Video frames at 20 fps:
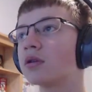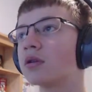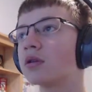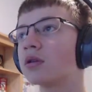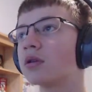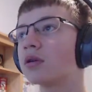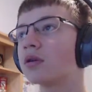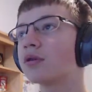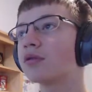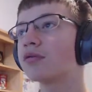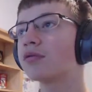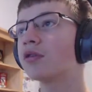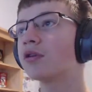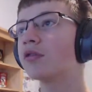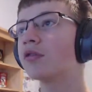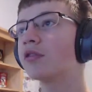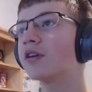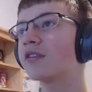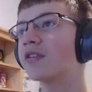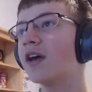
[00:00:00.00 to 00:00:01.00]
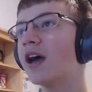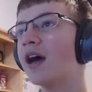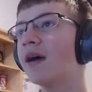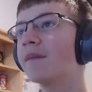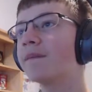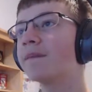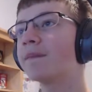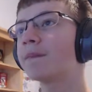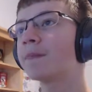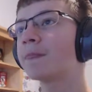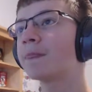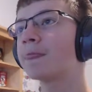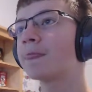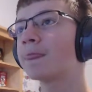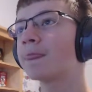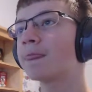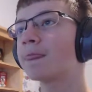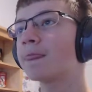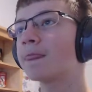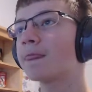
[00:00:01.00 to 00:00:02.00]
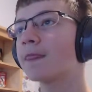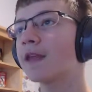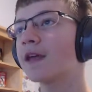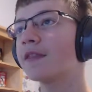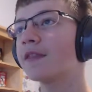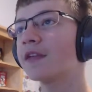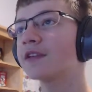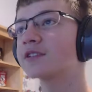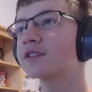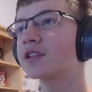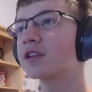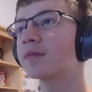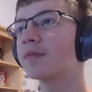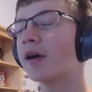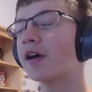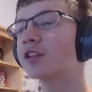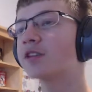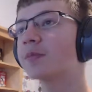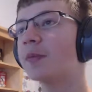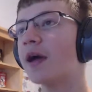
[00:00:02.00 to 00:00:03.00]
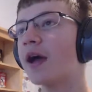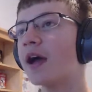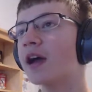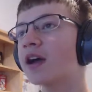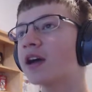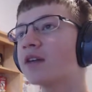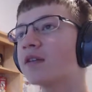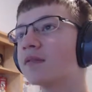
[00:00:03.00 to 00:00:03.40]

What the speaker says: go through like that. And then it's going to bounce back.